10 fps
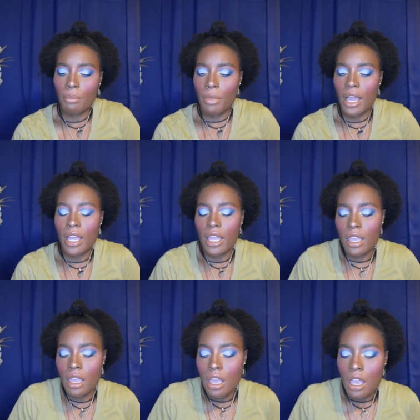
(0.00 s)
my
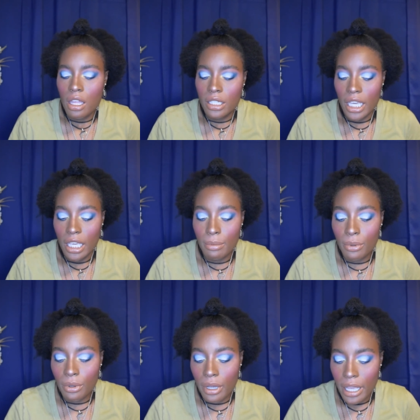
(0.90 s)

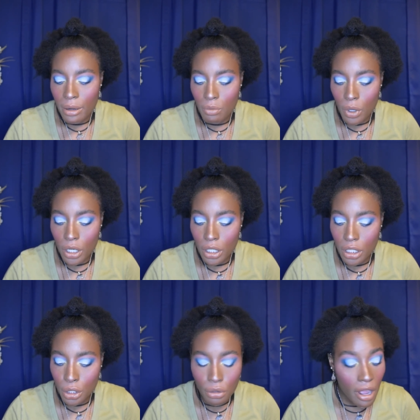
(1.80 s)
table and we're going
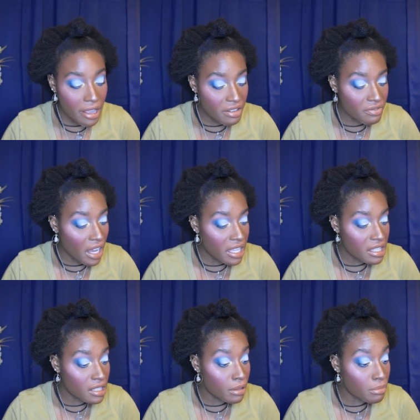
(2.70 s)
to try and find
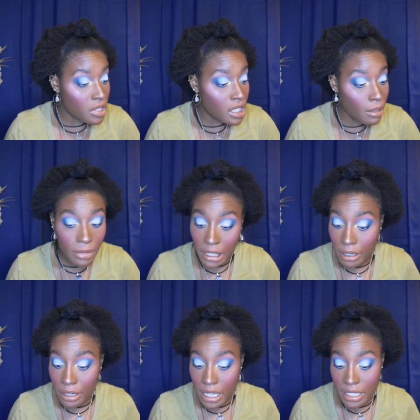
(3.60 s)
some
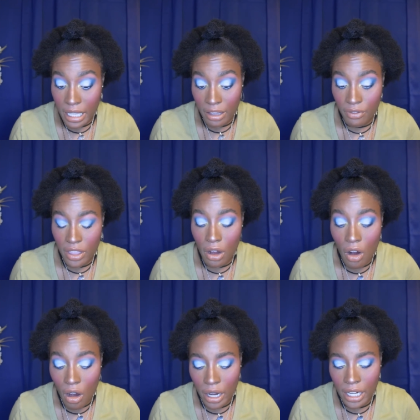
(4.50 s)
similarities if there
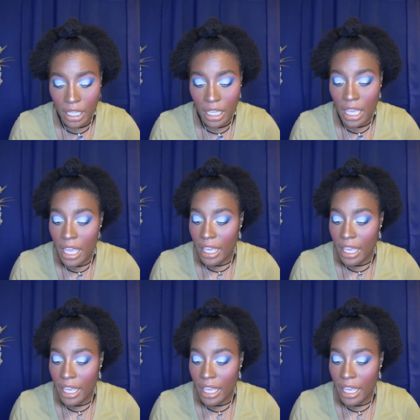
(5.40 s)
are any